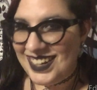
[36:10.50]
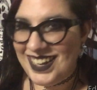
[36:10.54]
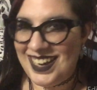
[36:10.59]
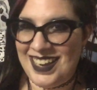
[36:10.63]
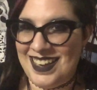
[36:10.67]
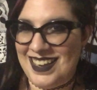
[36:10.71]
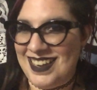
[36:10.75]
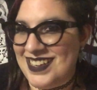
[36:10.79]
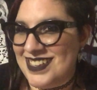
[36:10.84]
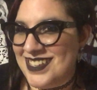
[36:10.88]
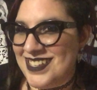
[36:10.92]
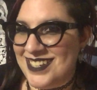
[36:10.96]

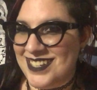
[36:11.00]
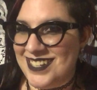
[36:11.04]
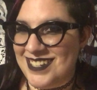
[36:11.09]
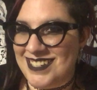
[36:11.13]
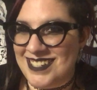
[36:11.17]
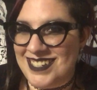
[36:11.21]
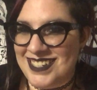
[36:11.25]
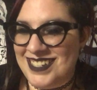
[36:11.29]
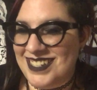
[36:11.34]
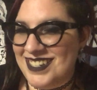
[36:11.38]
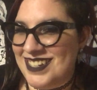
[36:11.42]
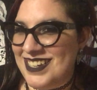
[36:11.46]
I guess it
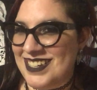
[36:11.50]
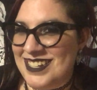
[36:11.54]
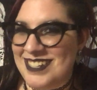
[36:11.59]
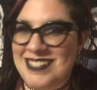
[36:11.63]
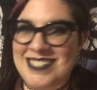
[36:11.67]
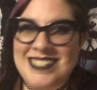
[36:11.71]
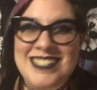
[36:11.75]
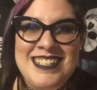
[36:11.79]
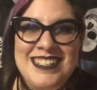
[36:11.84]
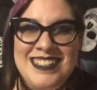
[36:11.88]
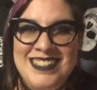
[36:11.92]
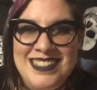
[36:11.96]

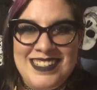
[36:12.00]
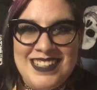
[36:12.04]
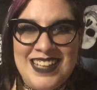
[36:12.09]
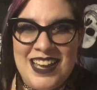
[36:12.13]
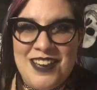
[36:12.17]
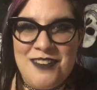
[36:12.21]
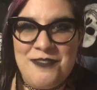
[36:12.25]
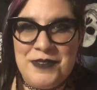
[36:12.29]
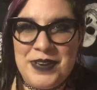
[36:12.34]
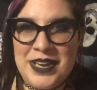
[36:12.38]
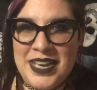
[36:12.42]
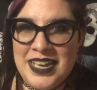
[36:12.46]
just is
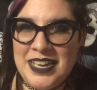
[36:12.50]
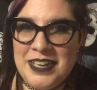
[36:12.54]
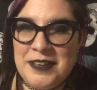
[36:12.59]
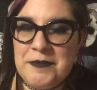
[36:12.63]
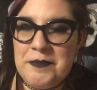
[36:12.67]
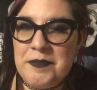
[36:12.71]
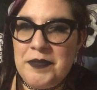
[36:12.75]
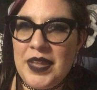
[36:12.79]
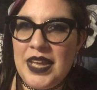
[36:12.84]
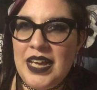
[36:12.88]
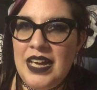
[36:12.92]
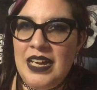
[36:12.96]
that way.
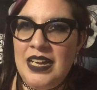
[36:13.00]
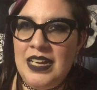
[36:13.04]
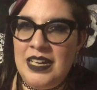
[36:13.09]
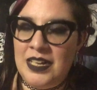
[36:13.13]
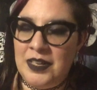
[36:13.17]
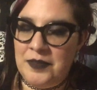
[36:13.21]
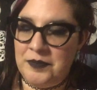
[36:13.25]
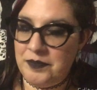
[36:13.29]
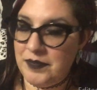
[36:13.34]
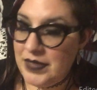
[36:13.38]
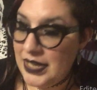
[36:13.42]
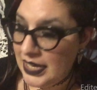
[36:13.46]

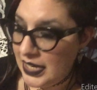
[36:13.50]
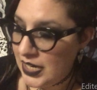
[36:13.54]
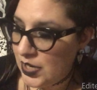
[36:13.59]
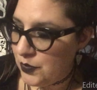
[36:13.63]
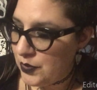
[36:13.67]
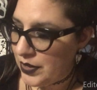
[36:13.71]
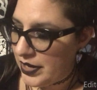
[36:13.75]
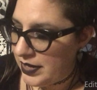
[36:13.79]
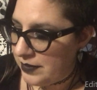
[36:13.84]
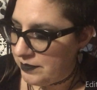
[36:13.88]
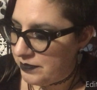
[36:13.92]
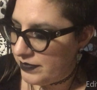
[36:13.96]

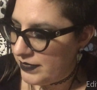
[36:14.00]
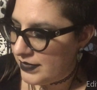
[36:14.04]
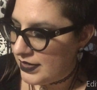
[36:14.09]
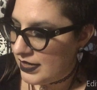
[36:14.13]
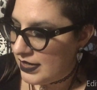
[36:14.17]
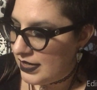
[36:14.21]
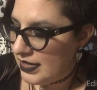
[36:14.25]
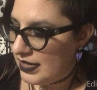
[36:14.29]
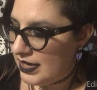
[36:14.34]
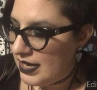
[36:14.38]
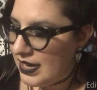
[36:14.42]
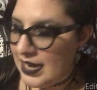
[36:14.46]
Anyway,
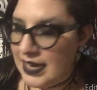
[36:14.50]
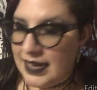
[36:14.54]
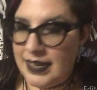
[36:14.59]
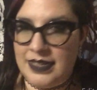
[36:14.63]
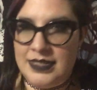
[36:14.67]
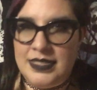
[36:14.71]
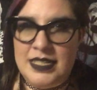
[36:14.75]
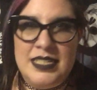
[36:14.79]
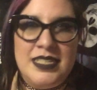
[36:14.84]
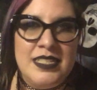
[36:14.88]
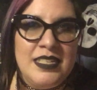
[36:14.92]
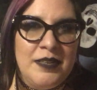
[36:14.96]
I
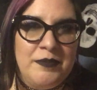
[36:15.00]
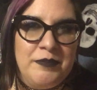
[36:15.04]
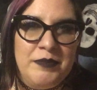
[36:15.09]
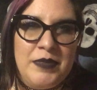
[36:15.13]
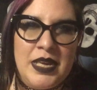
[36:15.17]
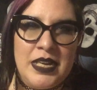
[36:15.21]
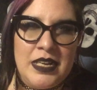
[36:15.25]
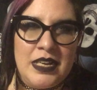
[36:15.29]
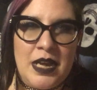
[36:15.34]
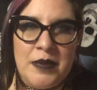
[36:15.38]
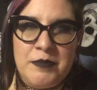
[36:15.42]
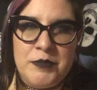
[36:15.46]
guess
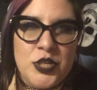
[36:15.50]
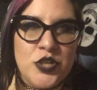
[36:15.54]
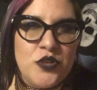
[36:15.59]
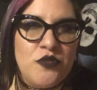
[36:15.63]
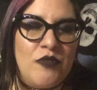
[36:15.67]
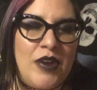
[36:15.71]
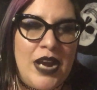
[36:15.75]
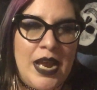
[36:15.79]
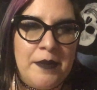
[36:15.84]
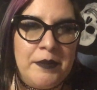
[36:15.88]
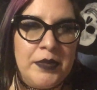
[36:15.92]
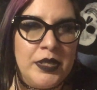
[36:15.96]
I'm just
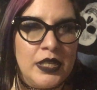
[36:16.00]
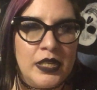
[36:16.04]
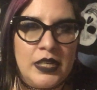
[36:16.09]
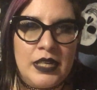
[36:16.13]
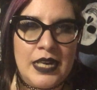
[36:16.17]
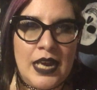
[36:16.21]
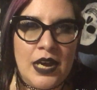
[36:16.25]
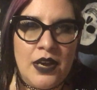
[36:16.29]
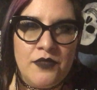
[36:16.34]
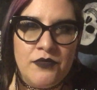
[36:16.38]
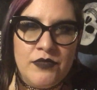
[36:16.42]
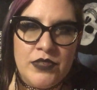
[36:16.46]
rambling
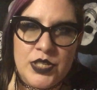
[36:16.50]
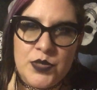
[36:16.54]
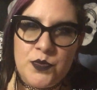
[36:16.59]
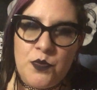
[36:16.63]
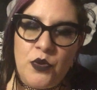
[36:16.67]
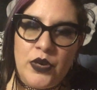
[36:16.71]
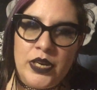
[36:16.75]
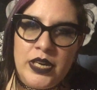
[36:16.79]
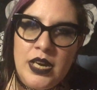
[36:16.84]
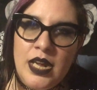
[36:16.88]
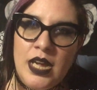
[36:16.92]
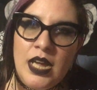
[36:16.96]
now at this
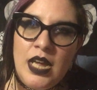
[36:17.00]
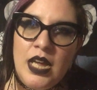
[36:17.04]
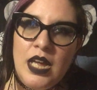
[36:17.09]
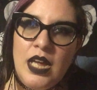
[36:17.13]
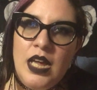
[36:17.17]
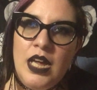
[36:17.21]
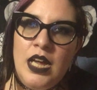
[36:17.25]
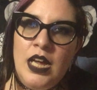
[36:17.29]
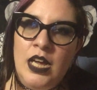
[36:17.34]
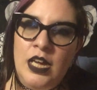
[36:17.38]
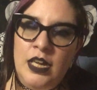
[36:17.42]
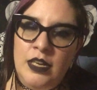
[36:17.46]
point.
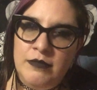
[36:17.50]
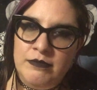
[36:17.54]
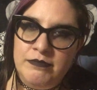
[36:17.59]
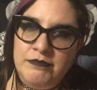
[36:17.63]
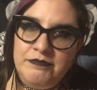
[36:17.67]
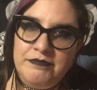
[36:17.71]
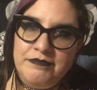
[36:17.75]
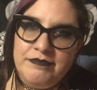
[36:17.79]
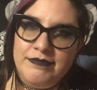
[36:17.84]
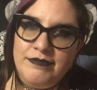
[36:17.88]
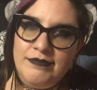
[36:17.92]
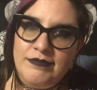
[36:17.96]

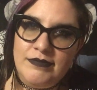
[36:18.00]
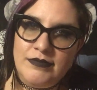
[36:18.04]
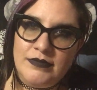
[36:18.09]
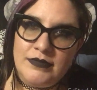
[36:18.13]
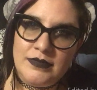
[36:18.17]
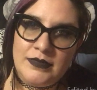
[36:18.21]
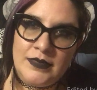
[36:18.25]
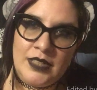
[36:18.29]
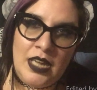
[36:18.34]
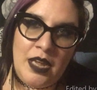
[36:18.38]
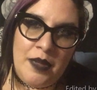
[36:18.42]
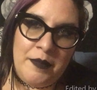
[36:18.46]

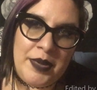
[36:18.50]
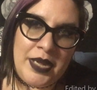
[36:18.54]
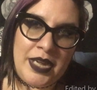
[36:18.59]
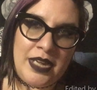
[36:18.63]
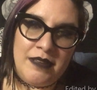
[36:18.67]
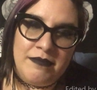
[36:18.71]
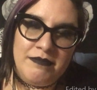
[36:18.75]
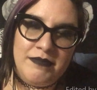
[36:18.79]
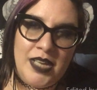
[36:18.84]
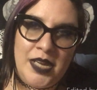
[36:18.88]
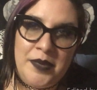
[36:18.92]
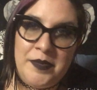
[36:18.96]
I
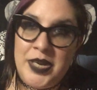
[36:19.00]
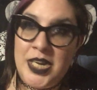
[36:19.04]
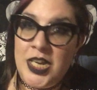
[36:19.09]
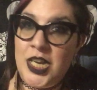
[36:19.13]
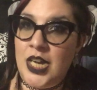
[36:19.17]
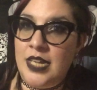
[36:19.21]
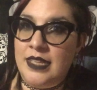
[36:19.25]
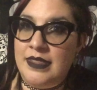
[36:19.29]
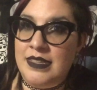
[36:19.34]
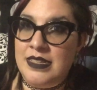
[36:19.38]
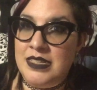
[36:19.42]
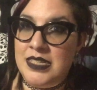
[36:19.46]
may
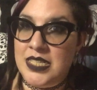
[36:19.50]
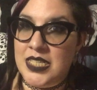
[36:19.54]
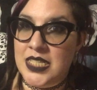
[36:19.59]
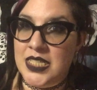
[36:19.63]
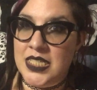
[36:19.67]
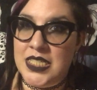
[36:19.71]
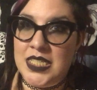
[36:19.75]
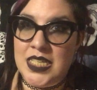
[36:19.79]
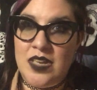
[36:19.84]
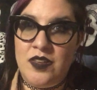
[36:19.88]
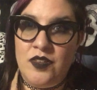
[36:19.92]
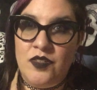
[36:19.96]
cut this
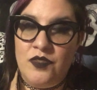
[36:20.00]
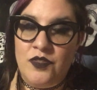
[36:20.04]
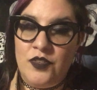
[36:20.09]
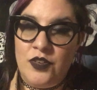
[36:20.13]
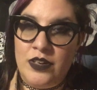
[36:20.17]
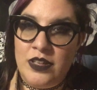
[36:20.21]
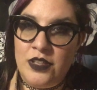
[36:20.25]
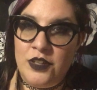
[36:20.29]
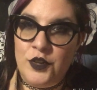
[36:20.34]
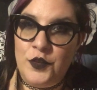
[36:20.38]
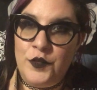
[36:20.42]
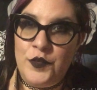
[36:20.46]
and save it for
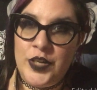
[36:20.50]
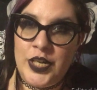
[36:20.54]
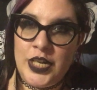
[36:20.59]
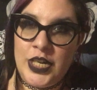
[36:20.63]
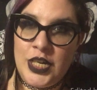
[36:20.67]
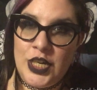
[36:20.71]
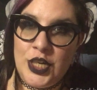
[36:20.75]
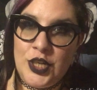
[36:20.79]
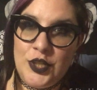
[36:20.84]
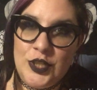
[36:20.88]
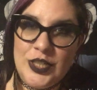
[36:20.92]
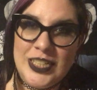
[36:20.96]
another
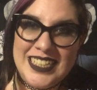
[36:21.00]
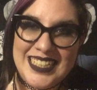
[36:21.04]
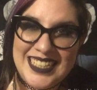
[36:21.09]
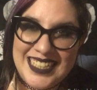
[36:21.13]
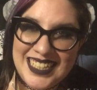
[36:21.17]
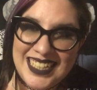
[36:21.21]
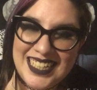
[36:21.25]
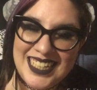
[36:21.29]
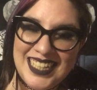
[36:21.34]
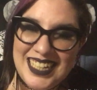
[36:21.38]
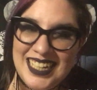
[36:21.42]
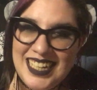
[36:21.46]
video.
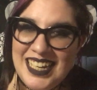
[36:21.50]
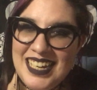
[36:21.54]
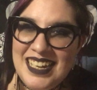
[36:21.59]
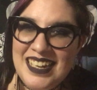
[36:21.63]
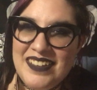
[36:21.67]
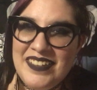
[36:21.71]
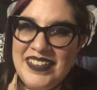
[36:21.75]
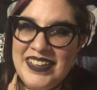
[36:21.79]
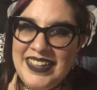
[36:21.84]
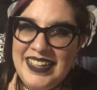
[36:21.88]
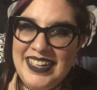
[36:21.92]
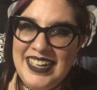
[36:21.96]

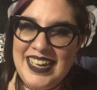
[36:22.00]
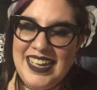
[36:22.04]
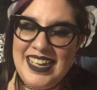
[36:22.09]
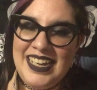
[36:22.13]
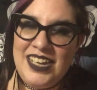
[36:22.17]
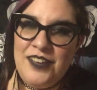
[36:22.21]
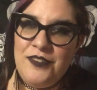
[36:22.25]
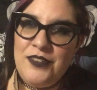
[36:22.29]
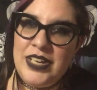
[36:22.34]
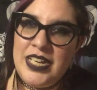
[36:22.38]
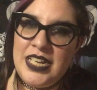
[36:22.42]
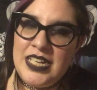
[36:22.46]

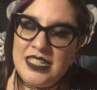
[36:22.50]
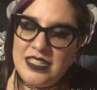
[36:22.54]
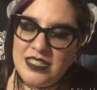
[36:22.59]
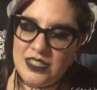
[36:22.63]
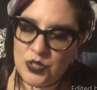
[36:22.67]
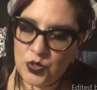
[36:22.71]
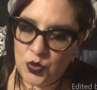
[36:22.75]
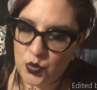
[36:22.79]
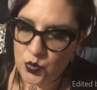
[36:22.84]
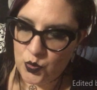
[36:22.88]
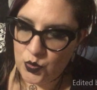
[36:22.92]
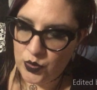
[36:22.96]
Anyway,
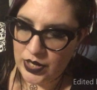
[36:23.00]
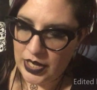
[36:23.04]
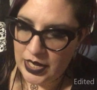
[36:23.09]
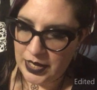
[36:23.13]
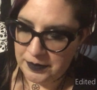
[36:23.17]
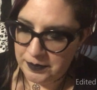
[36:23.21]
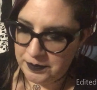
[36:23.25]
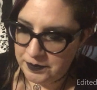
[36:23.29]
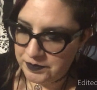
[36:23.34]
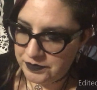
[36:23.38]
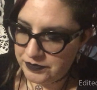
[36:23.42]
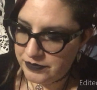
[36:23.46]
so
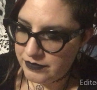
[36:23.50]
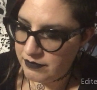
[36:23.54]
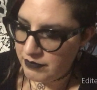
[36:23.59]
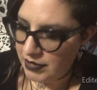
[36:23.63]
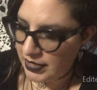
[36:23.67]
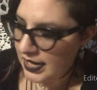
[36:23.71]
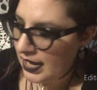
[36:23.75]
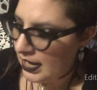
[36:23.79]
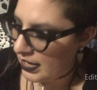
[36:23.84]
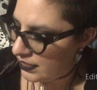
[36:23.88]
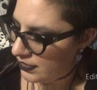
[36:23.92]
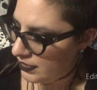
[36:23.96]

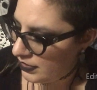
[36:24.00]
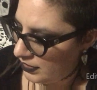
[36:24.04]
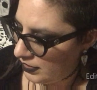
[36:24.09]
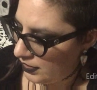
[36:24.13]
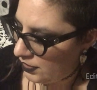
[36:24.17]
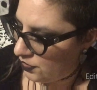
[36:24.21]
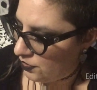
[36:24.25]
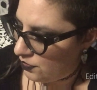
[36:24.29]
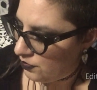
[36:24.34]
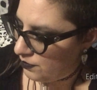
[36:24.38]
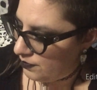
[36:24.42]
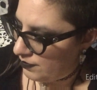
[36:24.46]
but yeah,
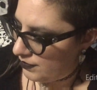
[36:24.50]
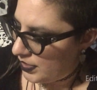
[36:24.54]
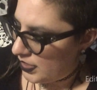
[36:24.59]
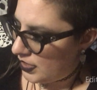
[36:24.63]
you know,